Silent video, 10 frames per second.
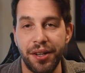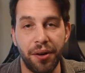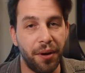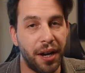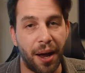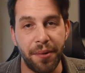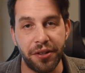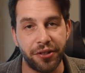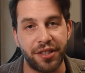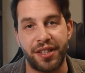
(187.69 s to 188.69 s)
you know what? I'm
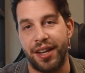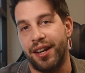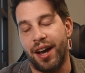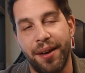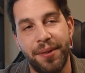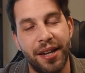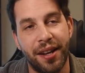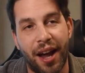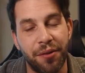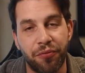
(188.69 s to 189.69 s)
interested. I
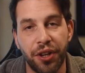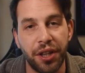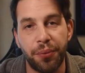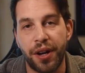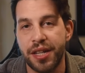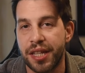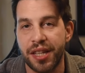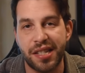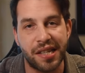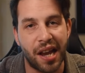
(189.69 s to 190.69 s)
mean, I really went into
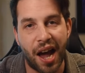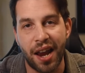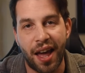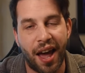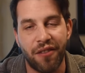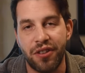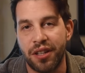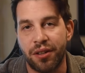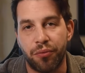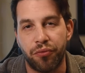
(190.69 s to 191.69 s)
this not
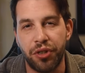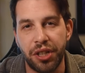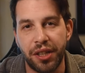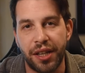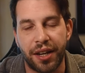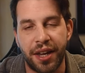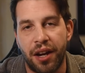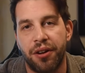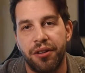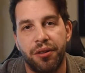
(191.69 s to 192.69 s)
having really a
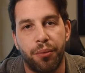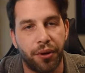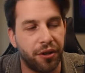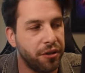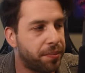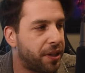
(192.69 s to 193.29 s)
care in the world,